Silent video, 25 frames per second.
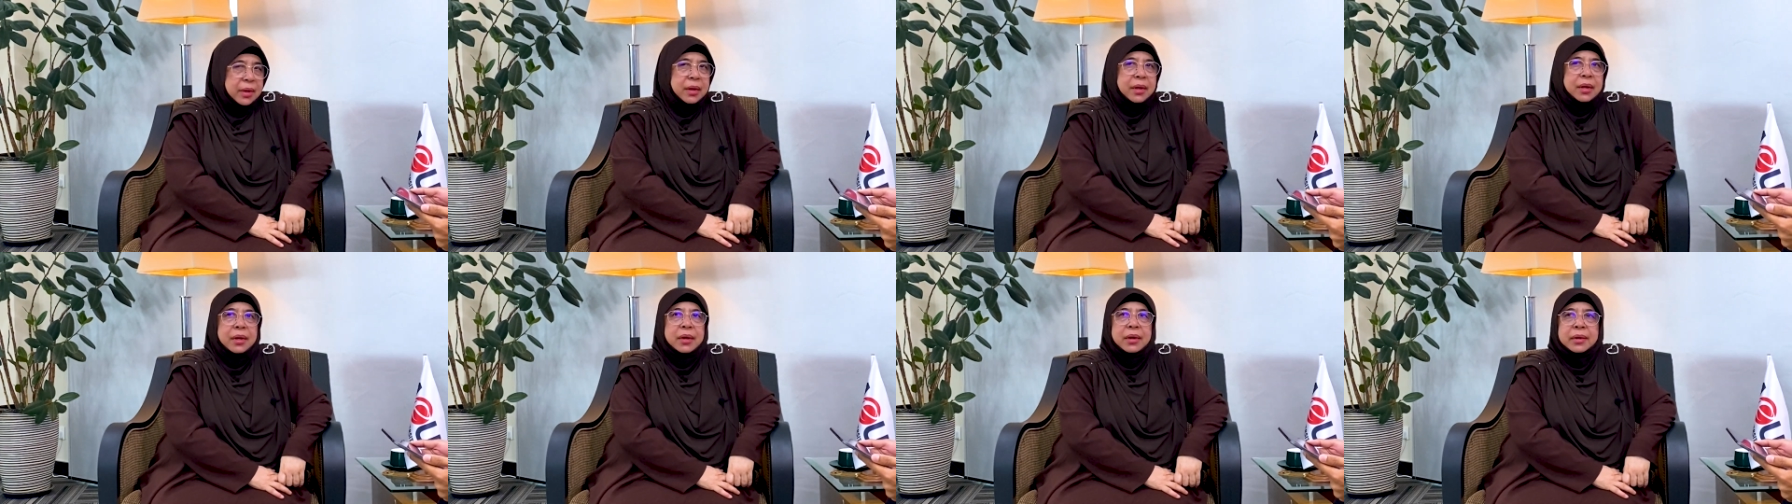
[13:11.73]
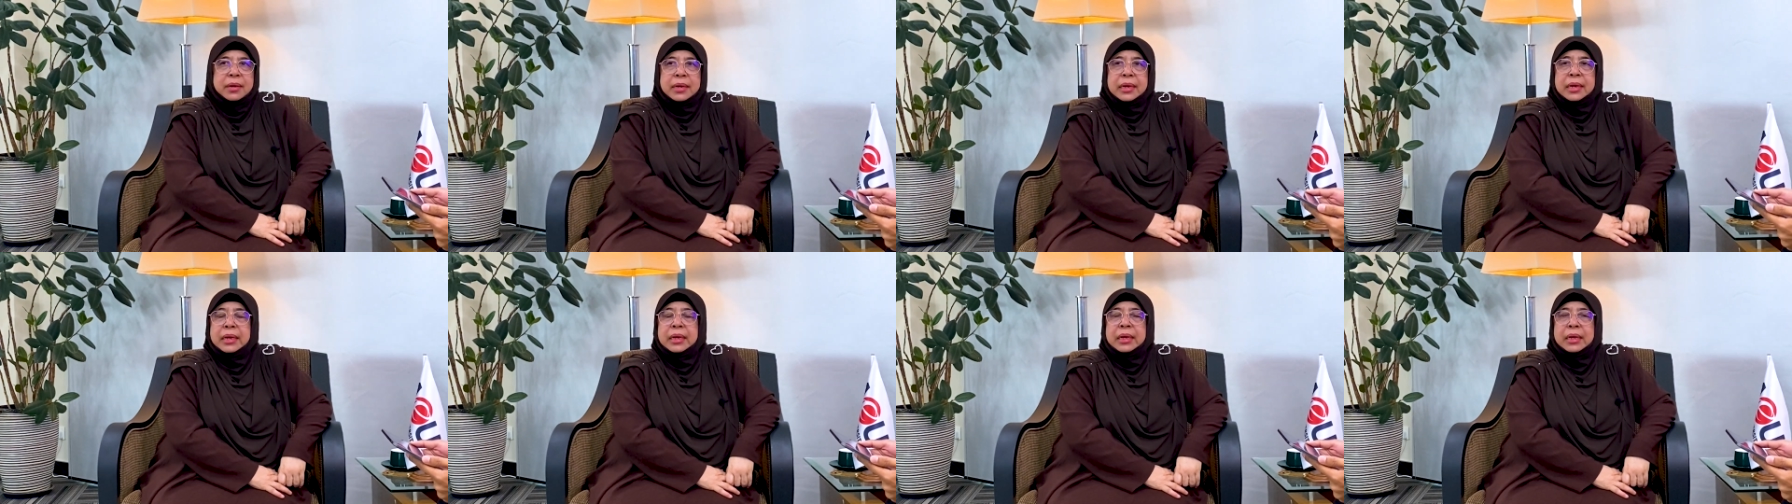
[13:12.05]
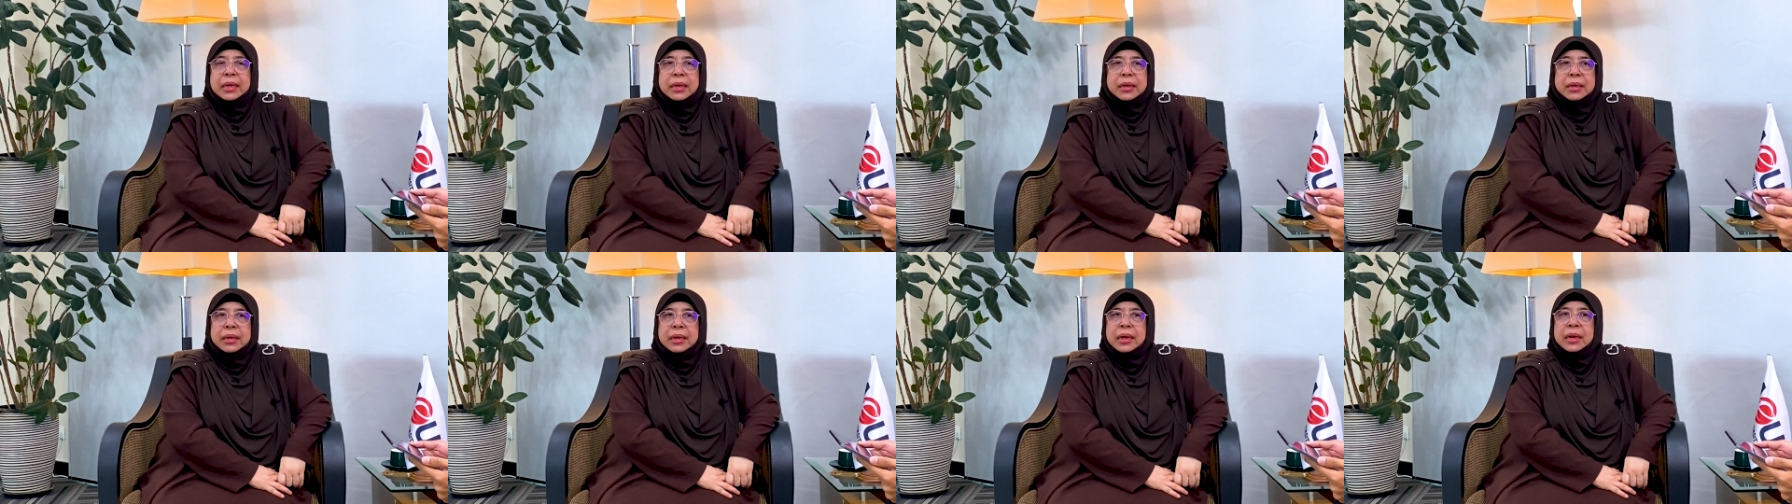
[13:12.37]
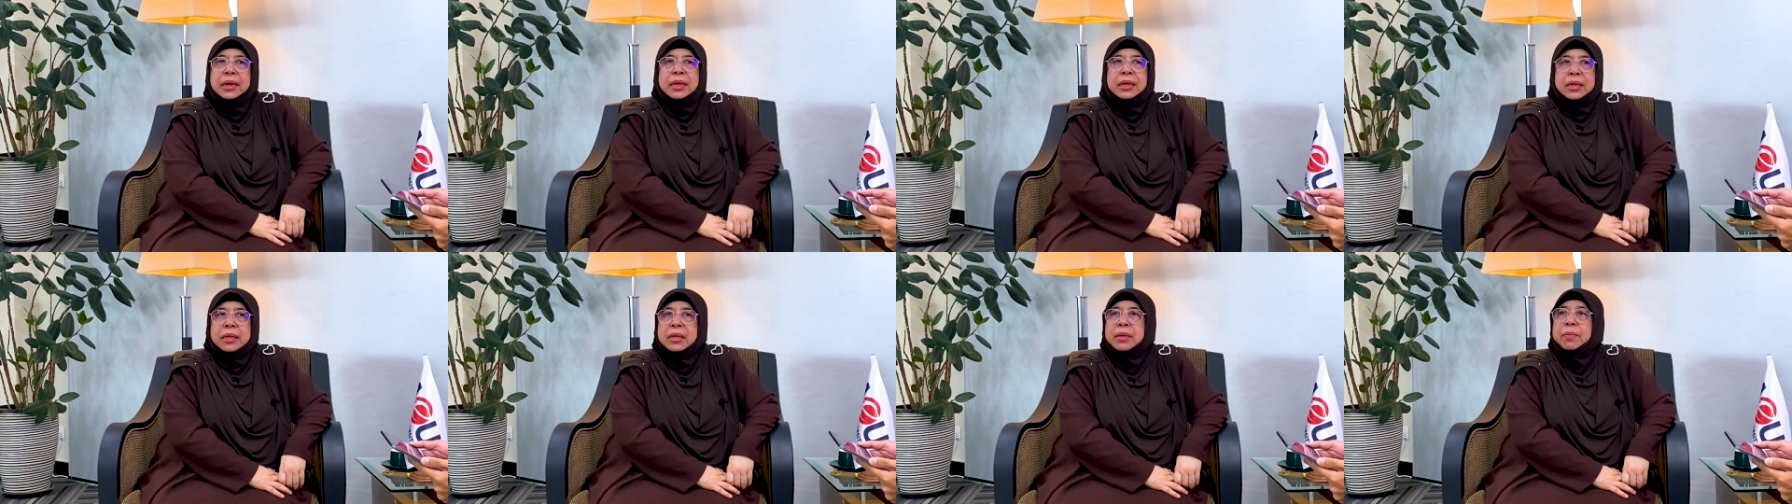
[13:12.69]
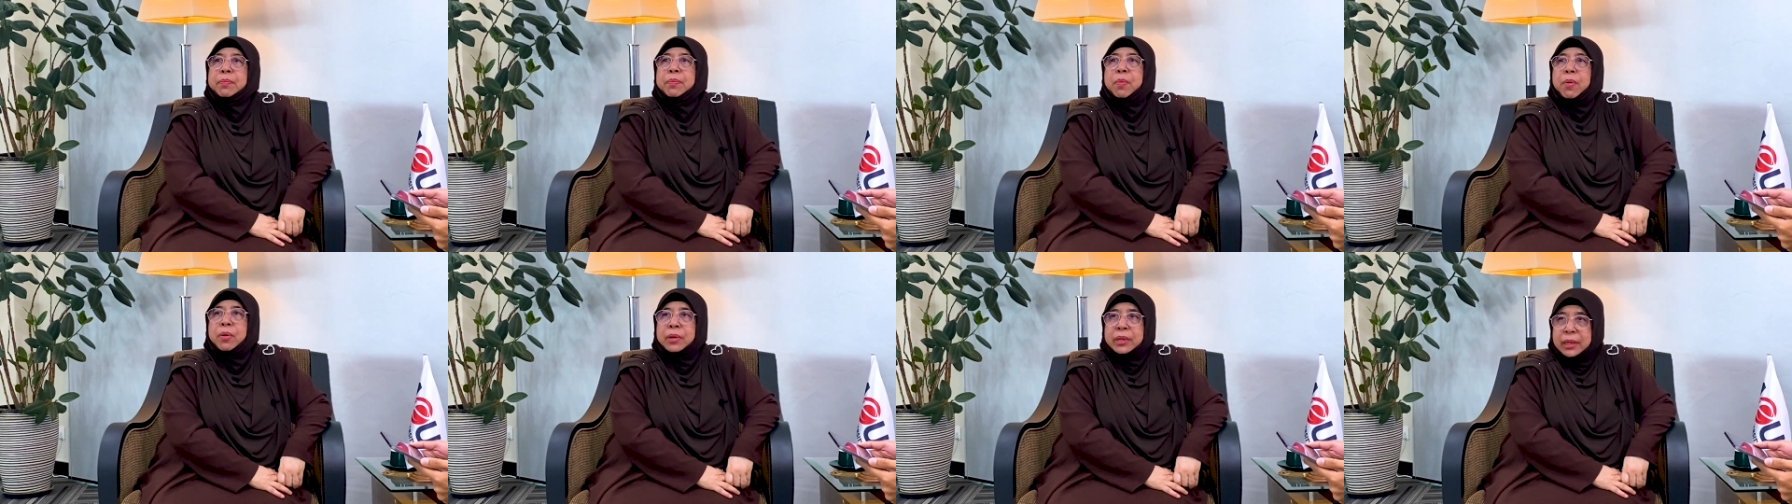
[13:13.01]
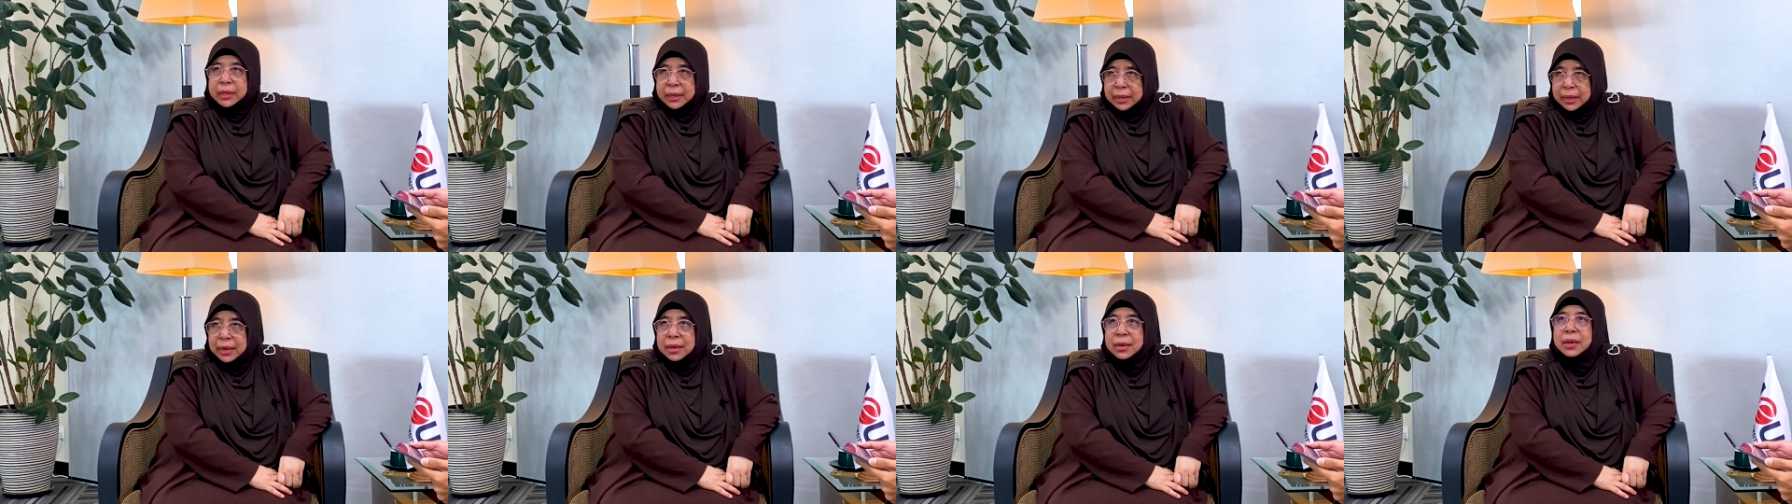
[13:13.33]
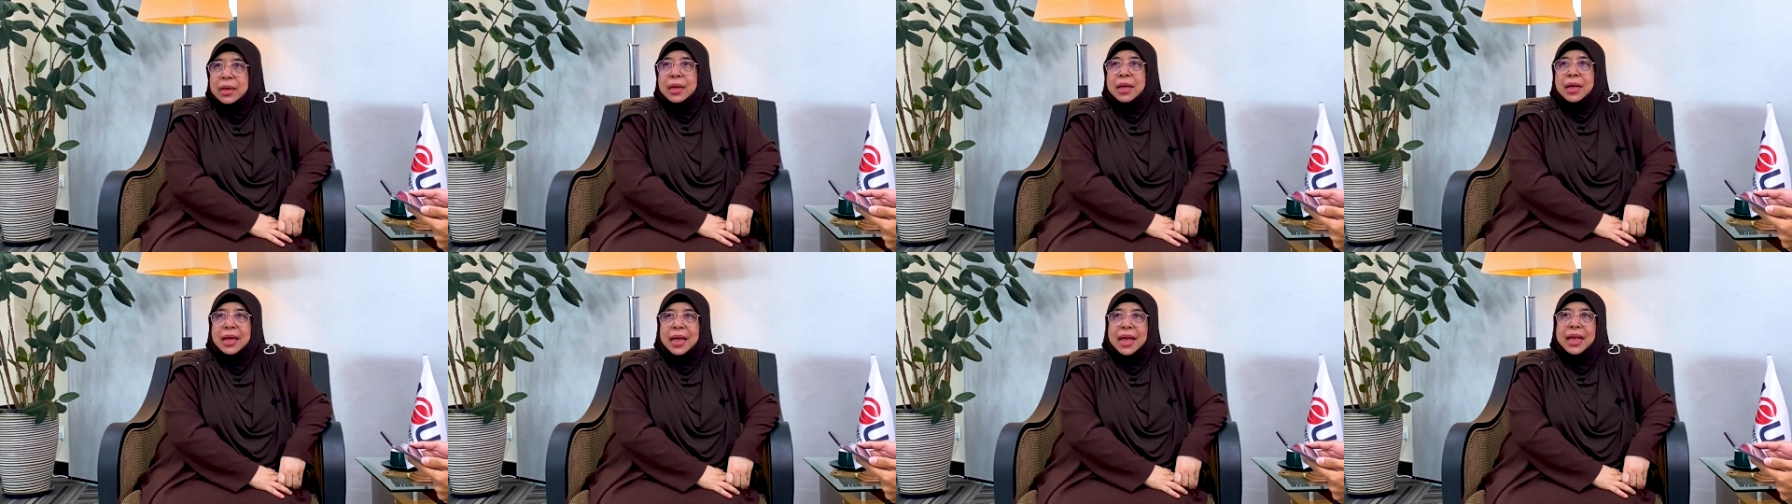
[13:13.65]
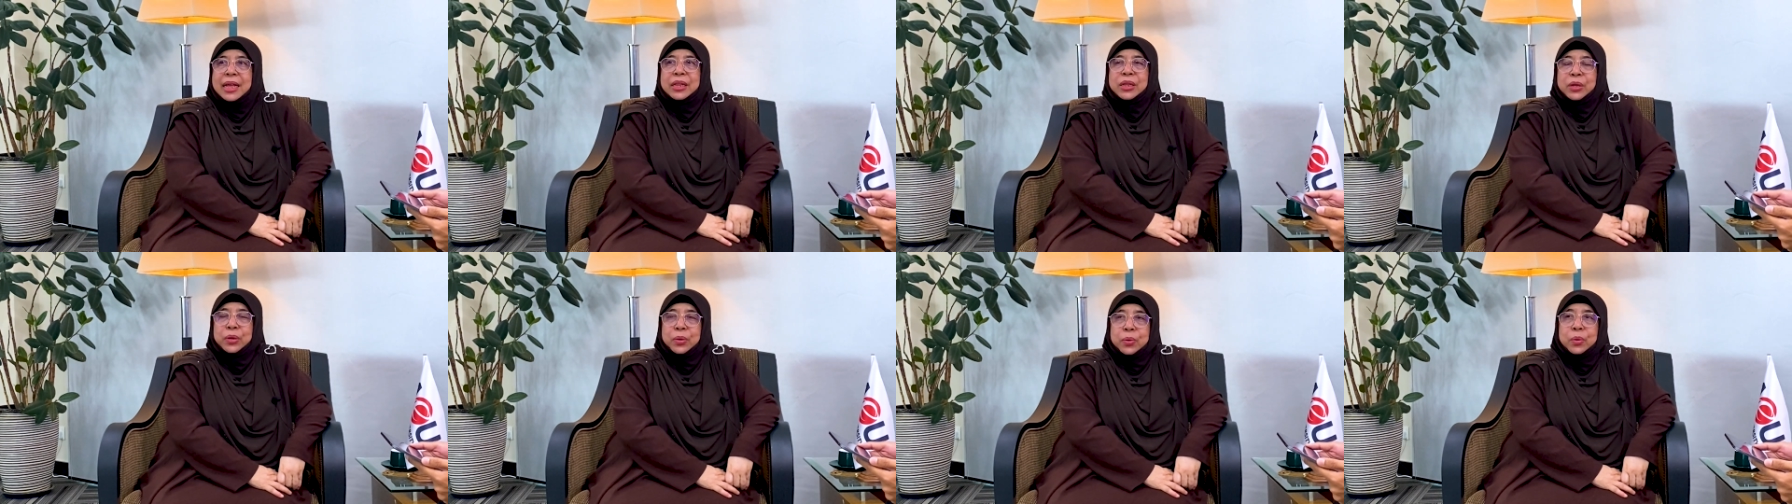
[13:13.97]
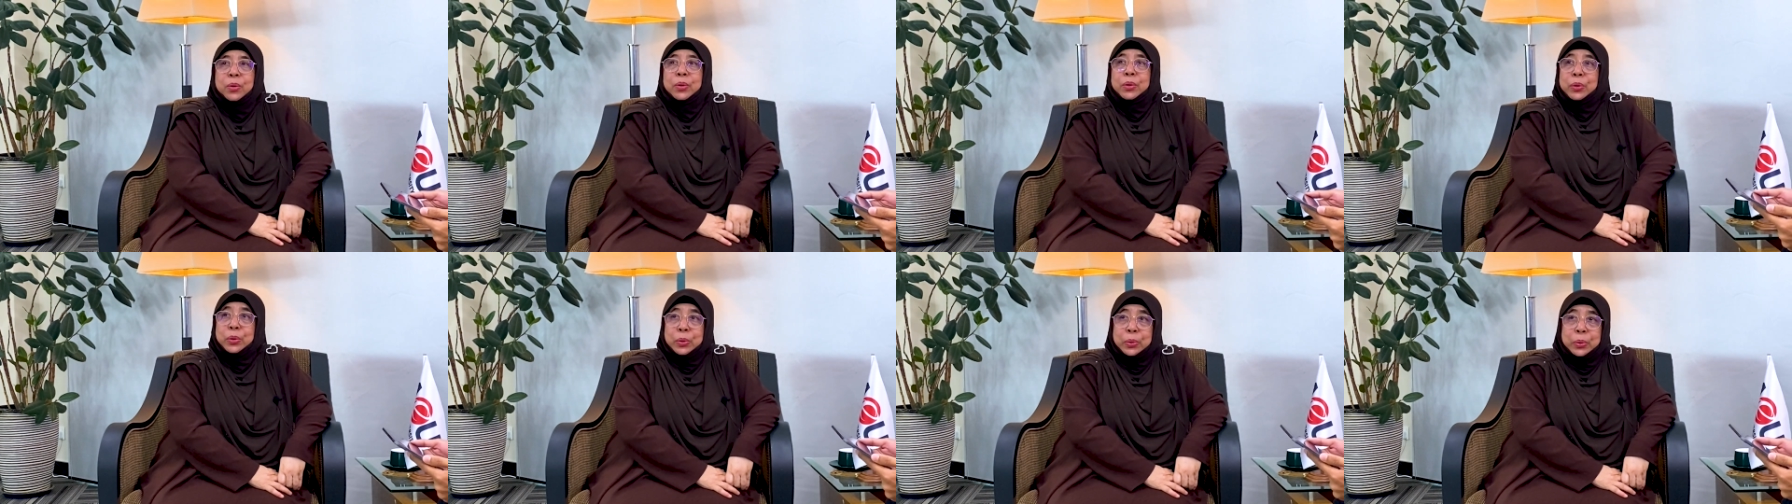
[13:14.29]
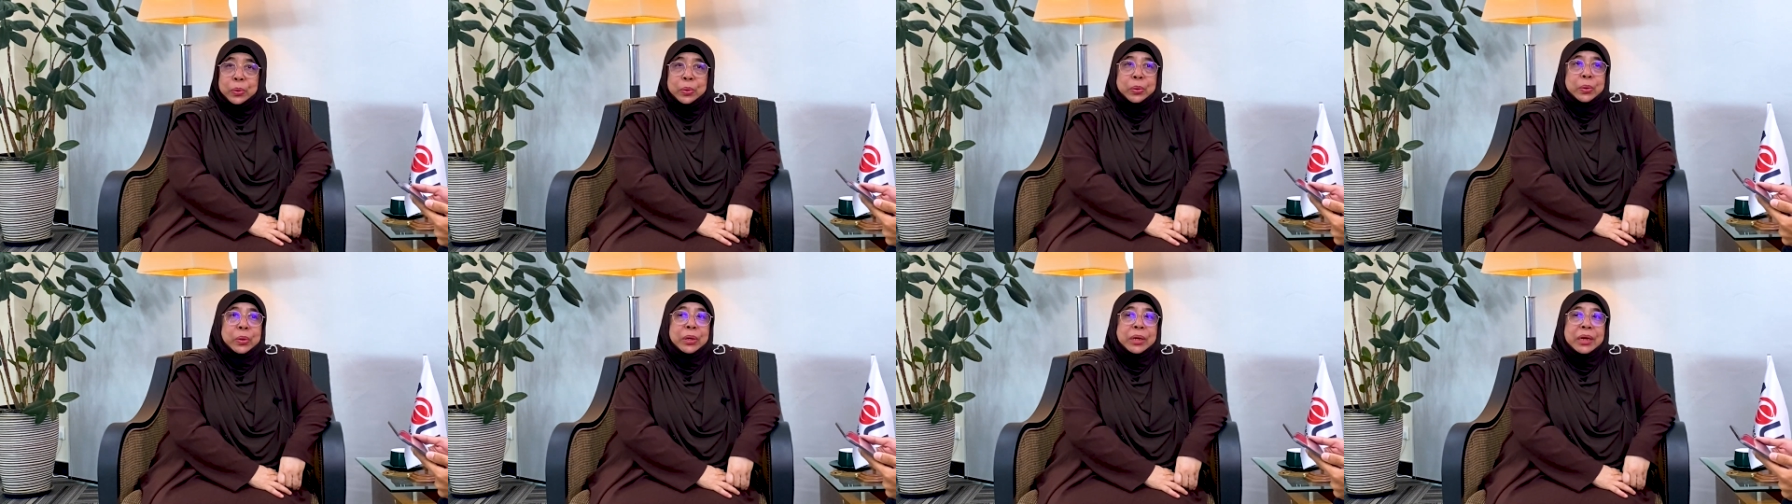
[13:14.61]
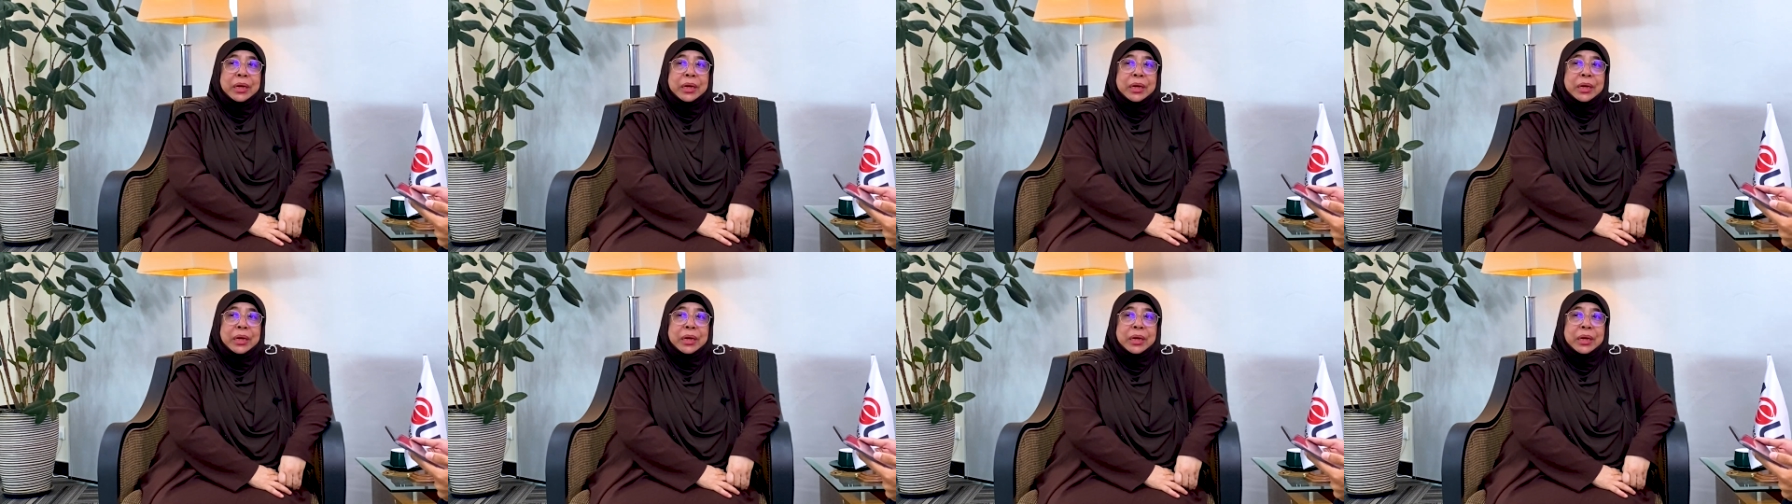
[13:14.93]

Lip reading: really is important, and you also